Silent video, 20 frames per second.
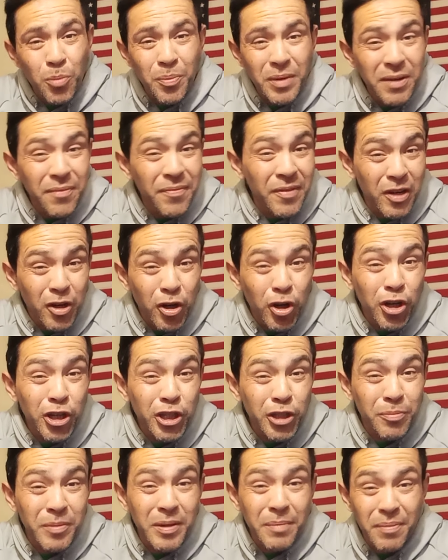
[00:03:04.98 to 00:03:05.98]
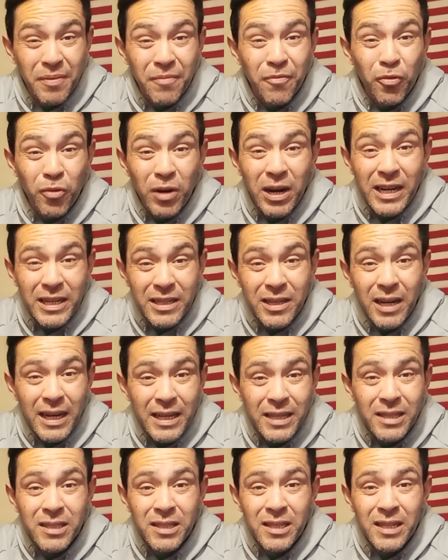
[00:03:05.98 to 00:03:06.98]
bit of encouragement before I,
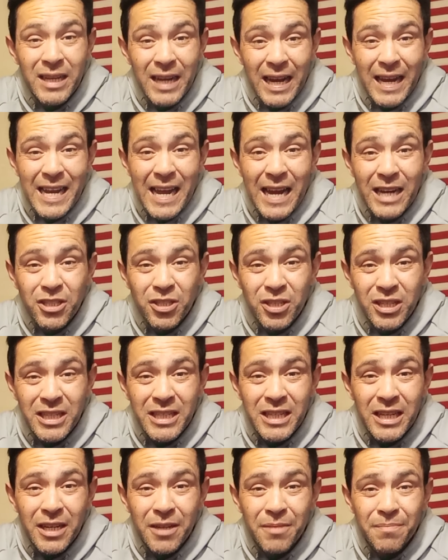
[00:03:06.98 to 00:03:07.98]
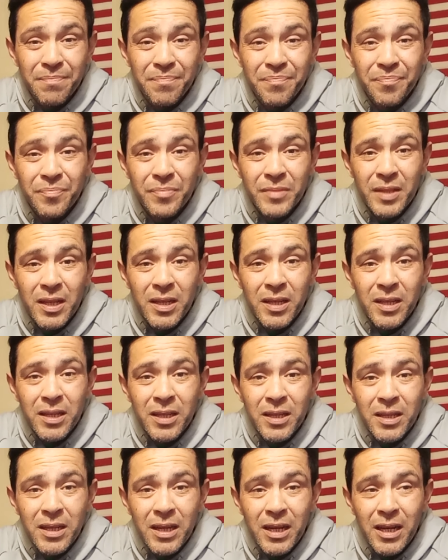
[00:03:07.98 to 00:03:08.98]
I, I actually um,
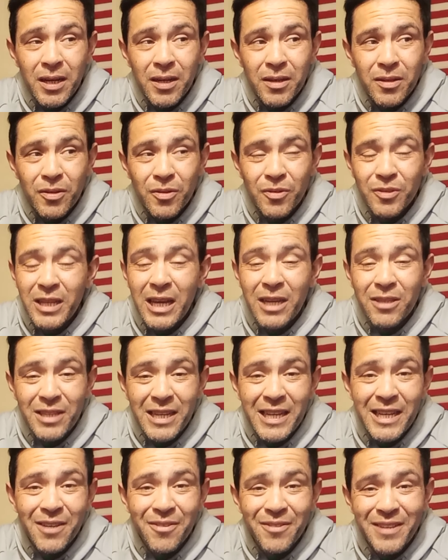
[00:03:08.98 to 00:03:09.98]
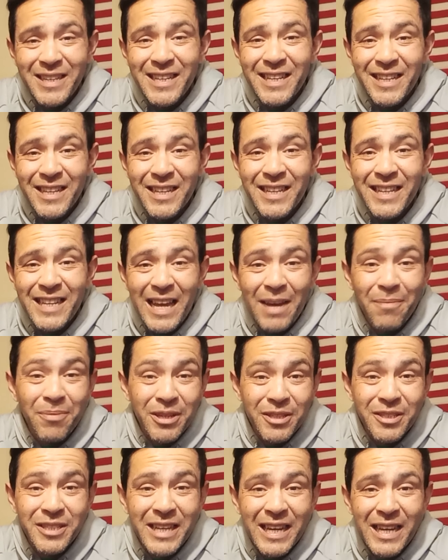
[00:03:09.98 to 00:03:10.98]
uh, go down the hill and uh, have a
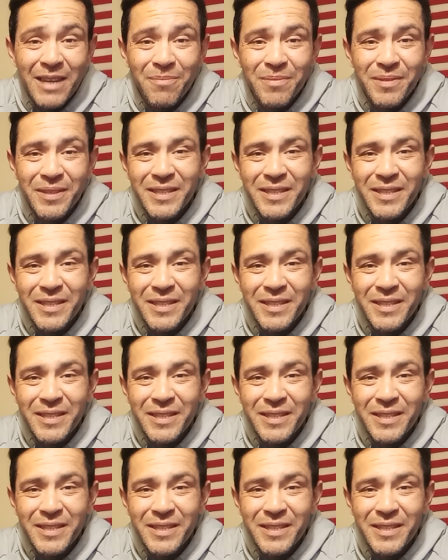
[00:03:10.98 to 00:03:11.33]
good time.